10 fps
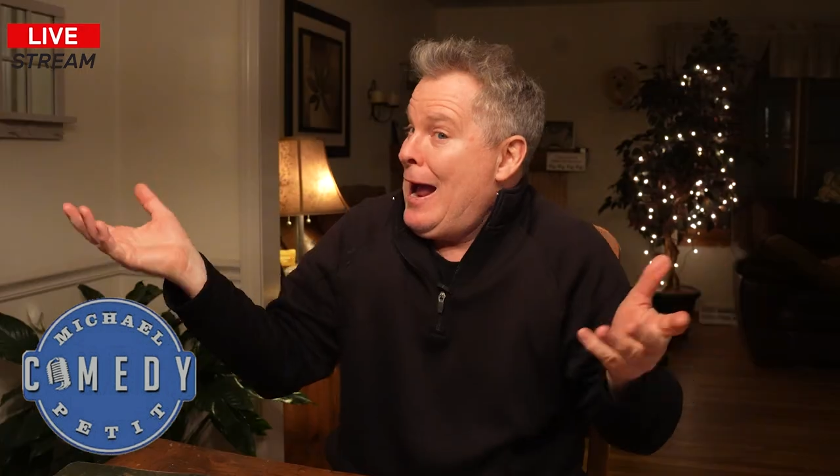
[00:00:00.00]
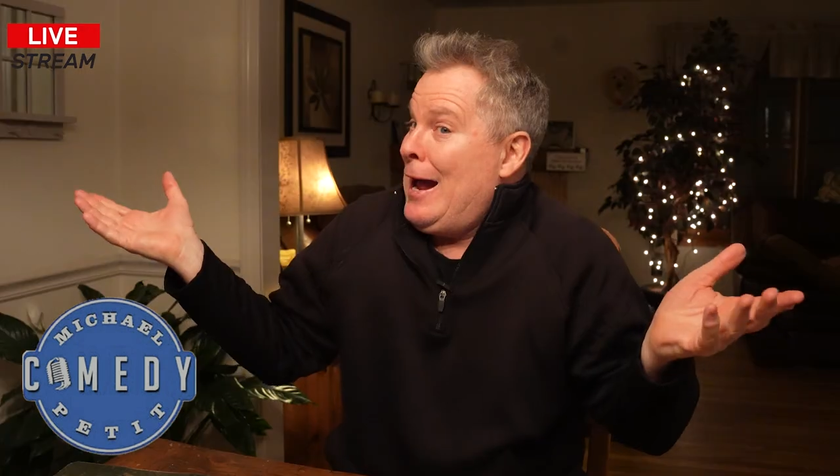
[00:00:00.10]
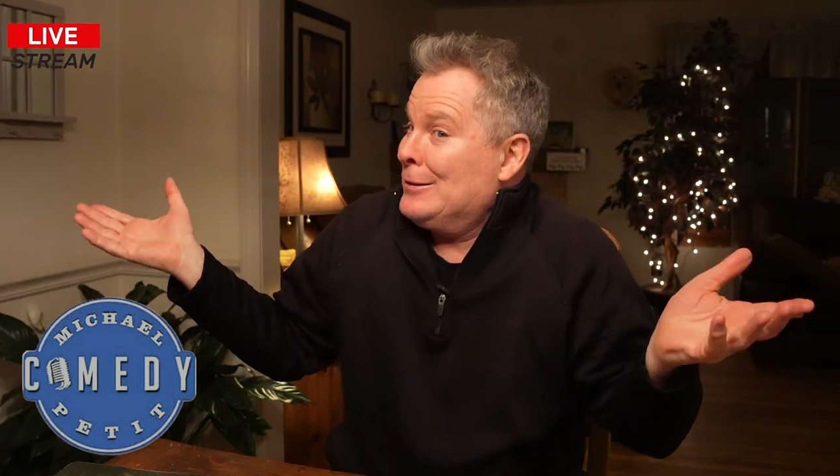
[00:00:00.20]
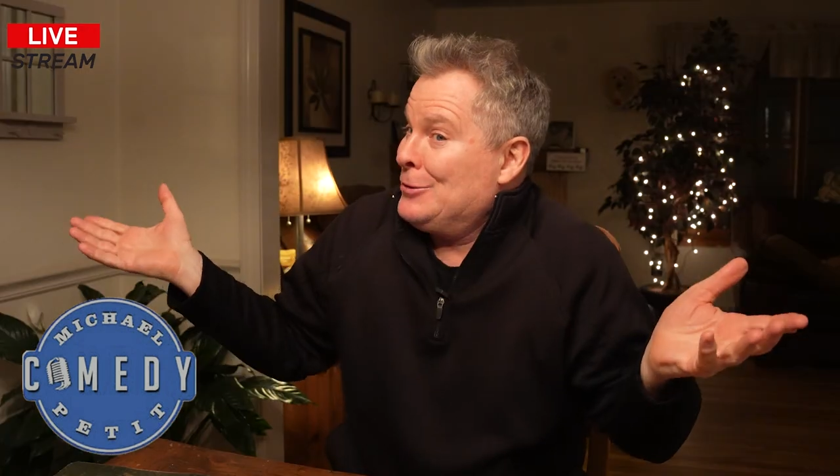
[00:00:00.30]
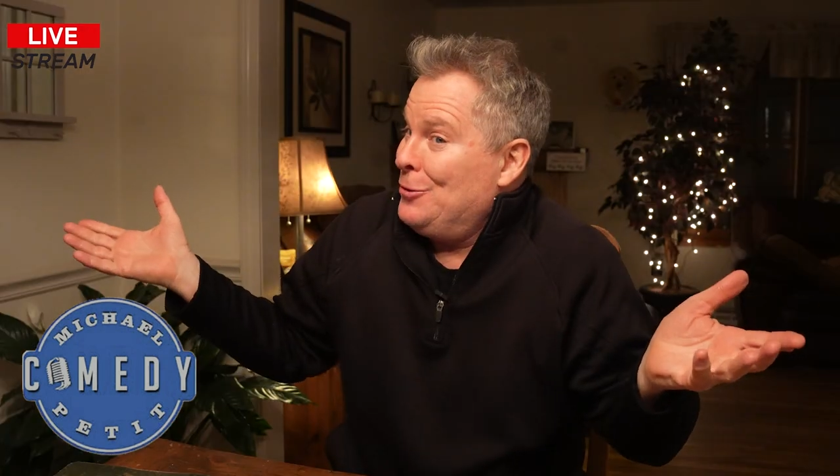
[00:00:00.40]

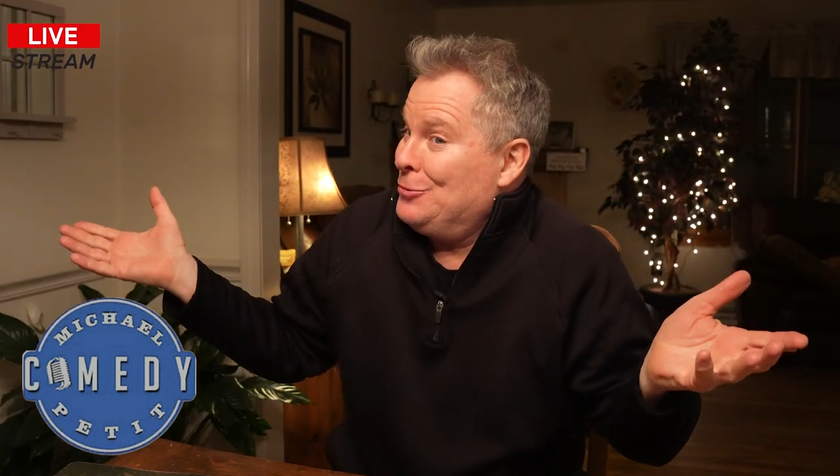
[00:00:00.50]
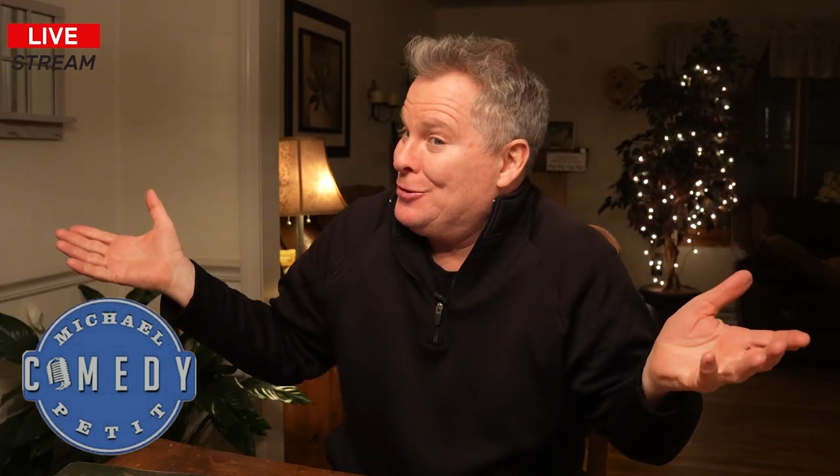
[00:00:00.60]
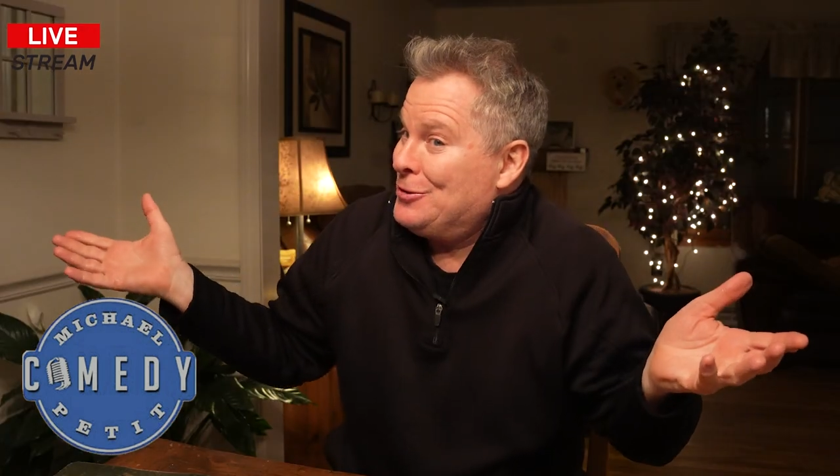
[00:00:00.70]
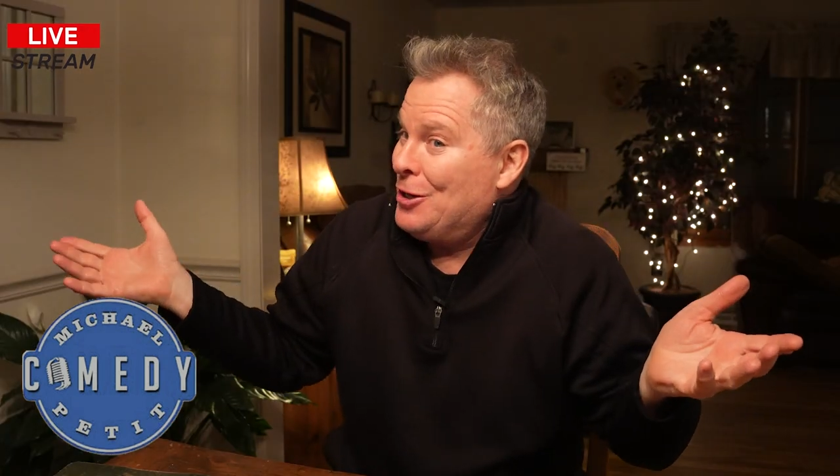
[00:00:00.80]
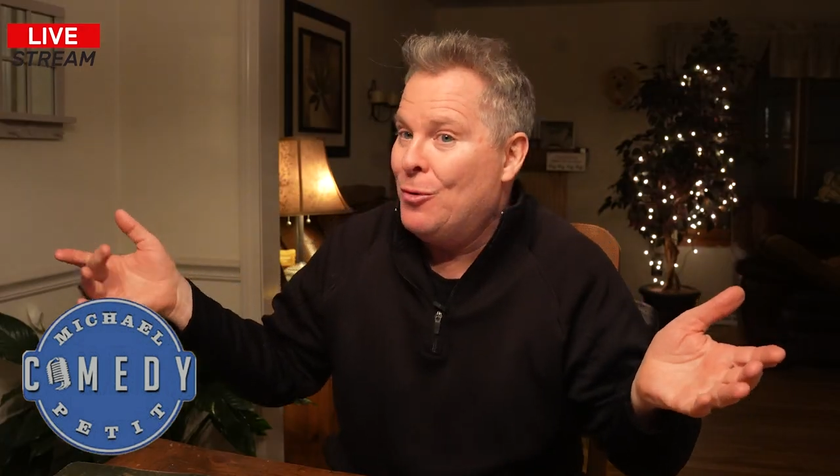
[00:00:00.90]
I told you
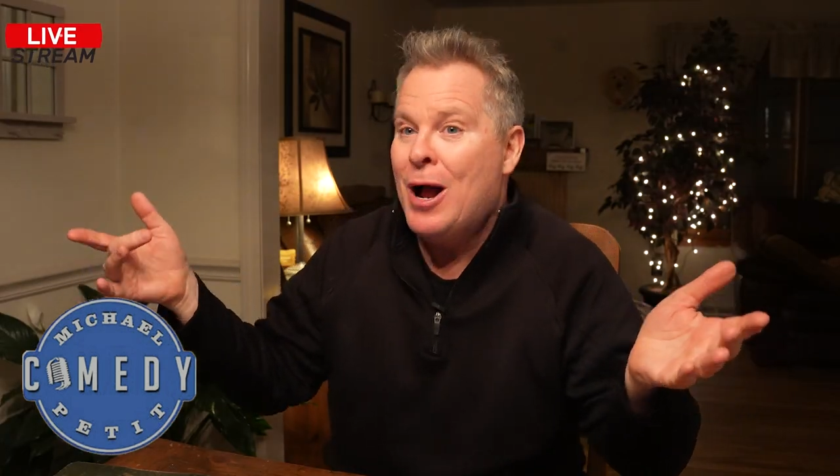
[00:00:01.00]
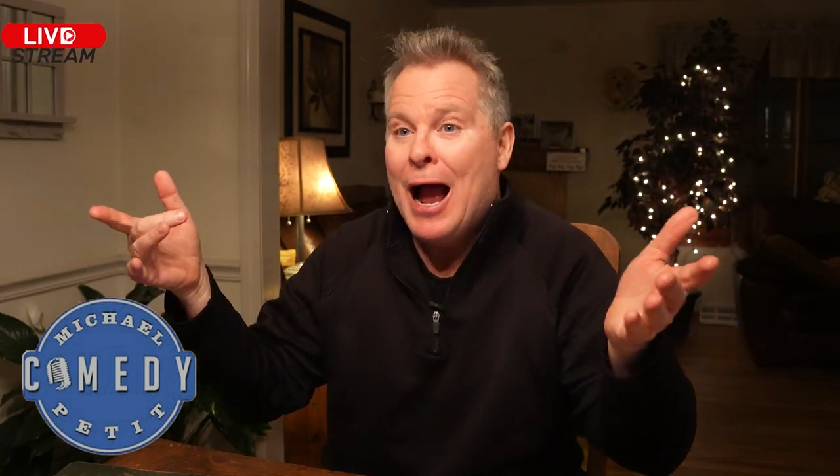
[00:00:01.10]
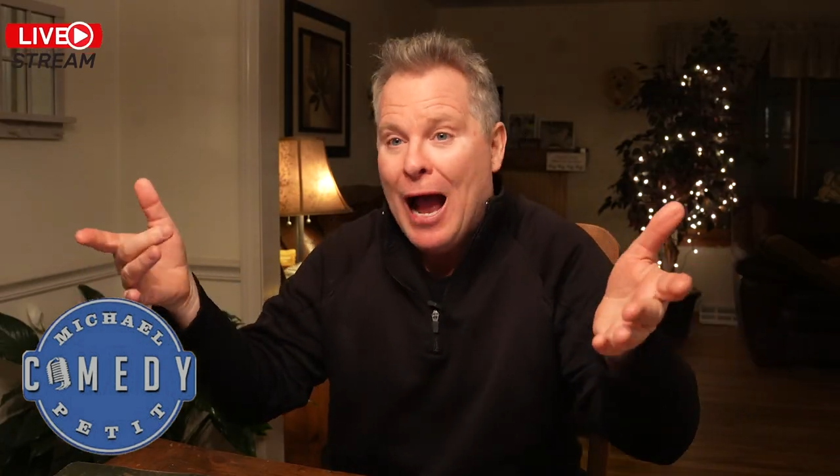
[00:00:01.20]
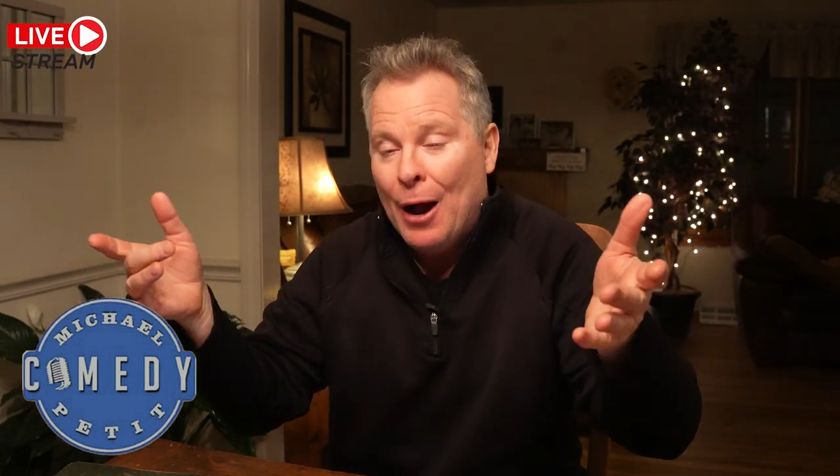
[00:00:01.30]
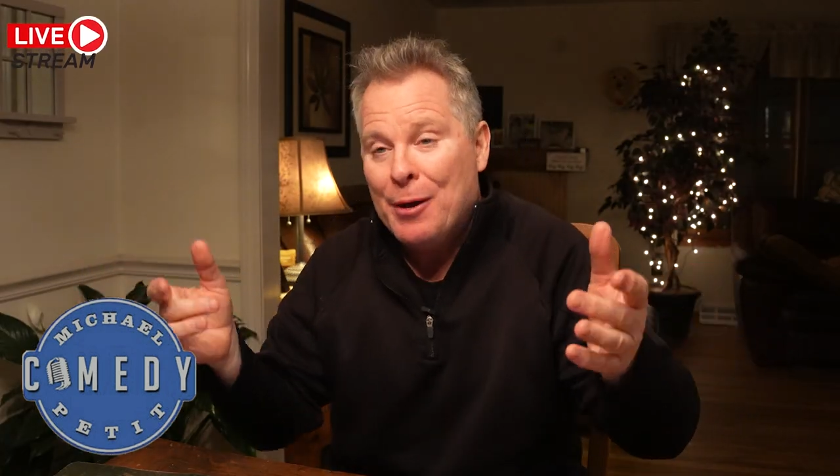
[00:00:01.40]
so.
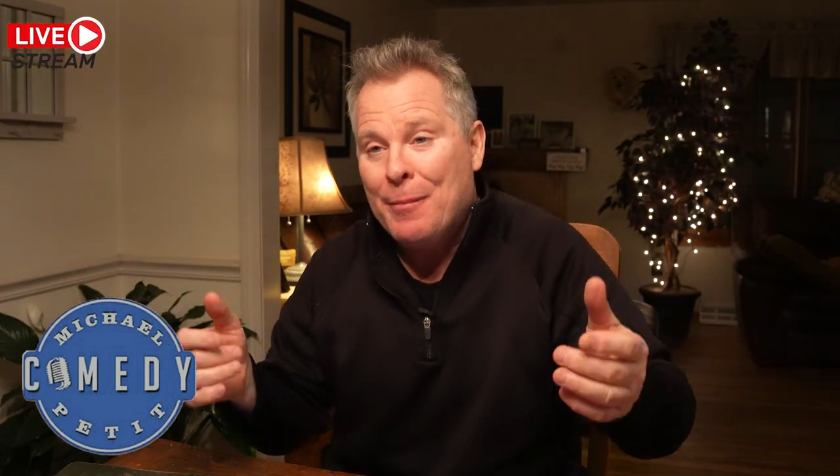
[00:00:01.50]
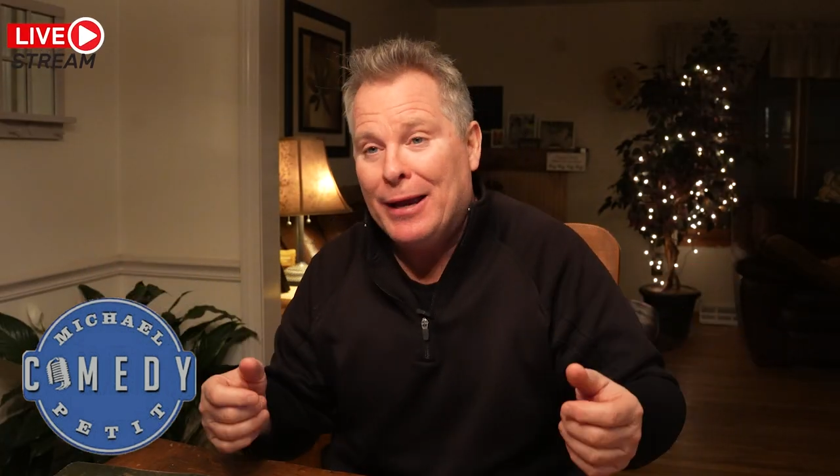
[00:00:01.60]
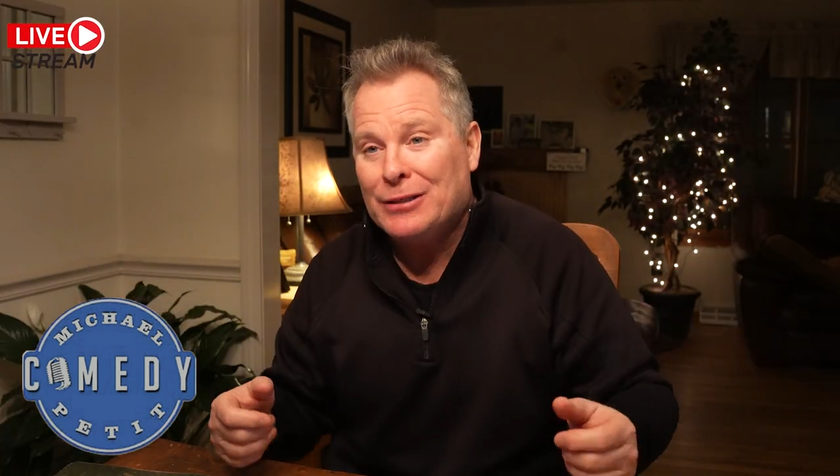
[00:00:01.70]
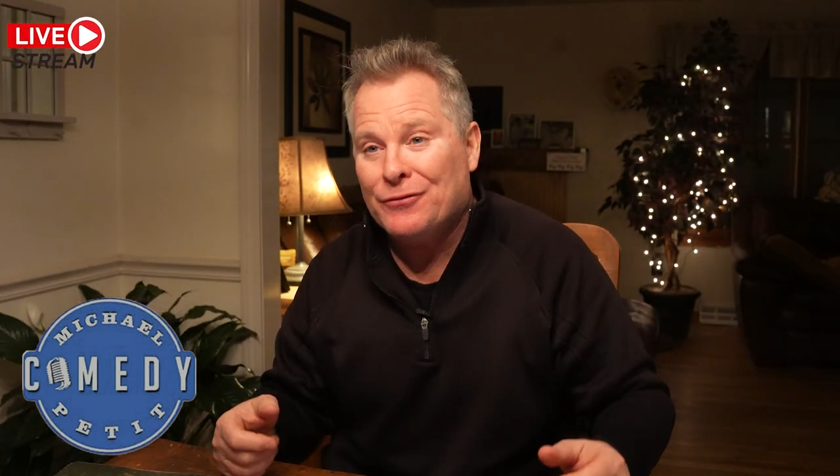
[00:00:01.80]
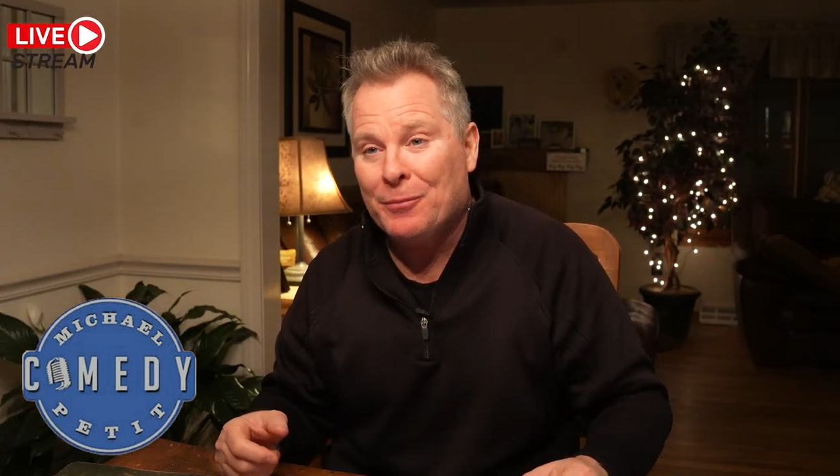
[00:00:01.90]
Howie Mason